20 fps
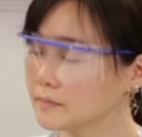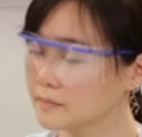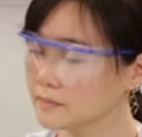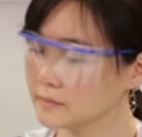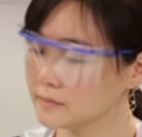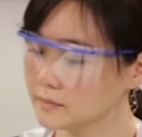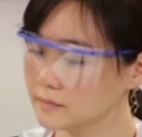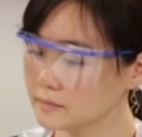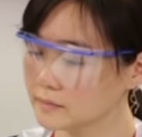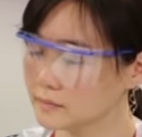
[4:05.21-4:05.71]

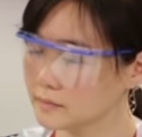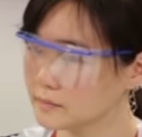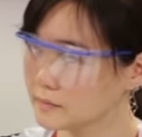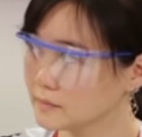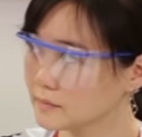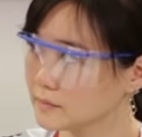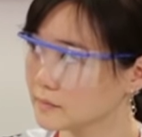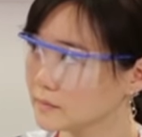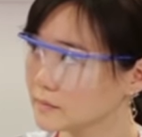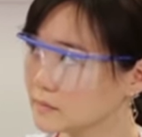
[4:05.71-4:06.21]

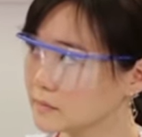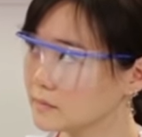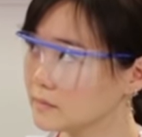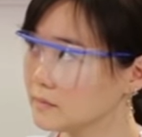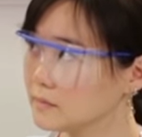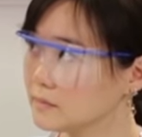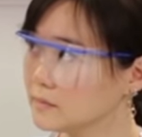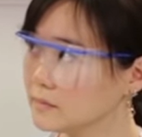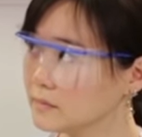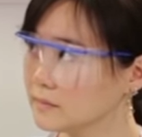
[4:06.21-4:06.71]

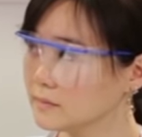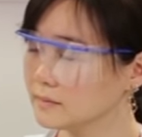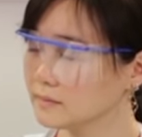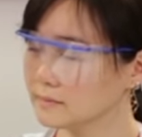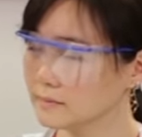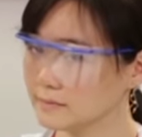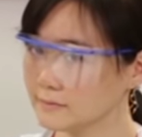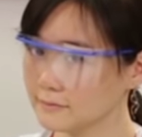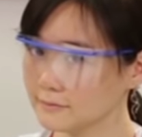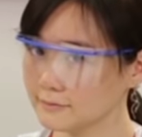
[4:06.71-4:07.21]

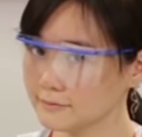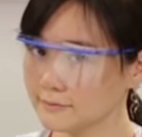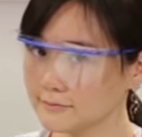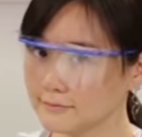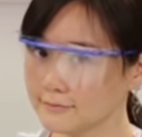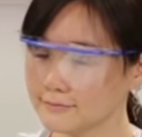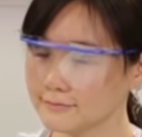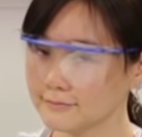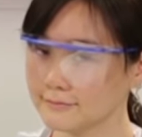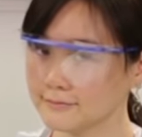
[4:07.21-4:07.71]

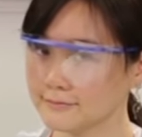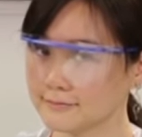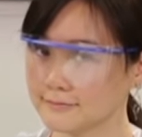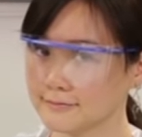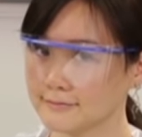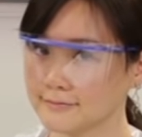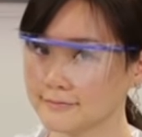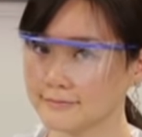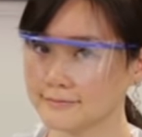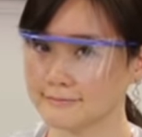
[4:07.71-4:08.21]

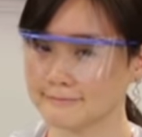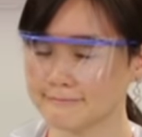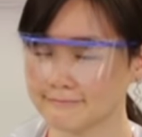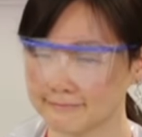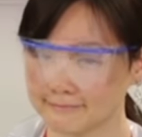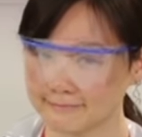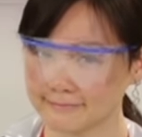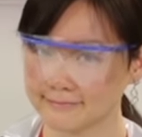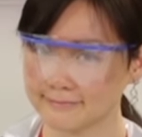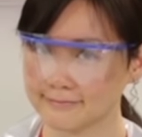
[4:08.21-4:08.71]

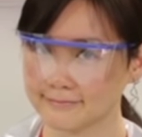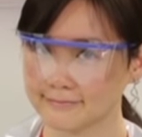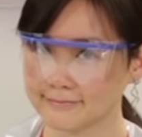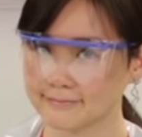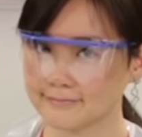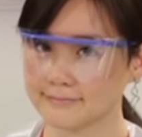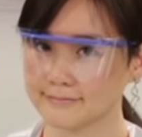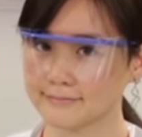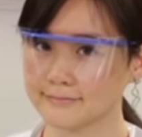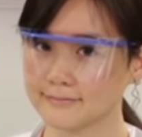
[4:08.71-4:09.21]

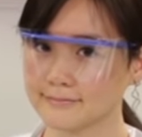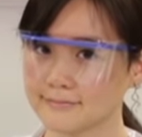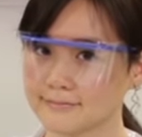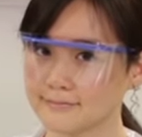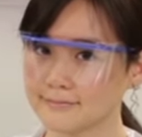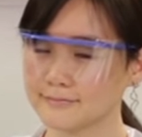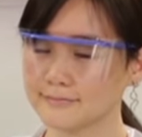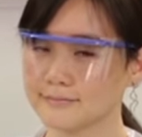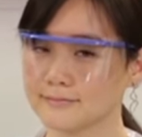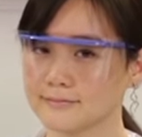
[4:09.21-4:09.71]

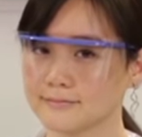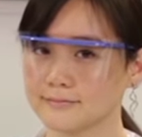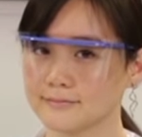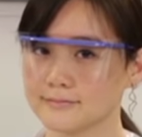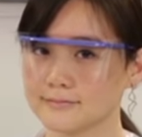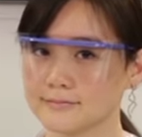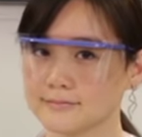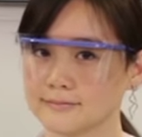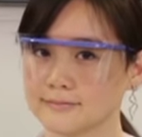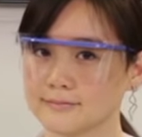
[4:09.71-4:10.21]

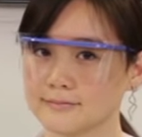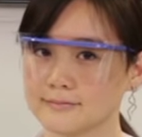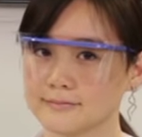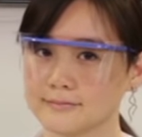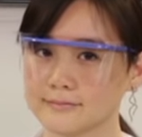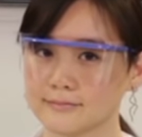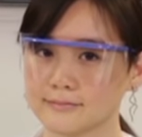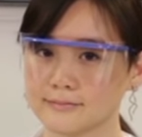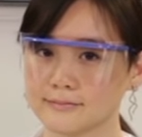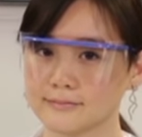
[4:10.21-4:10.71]

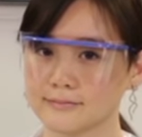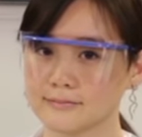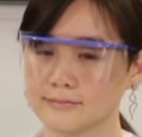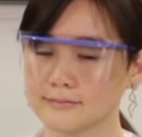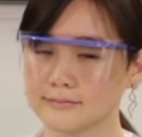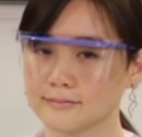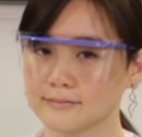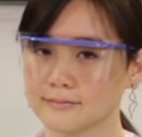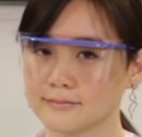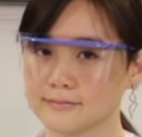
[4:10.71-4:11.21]
The person shown says nothing.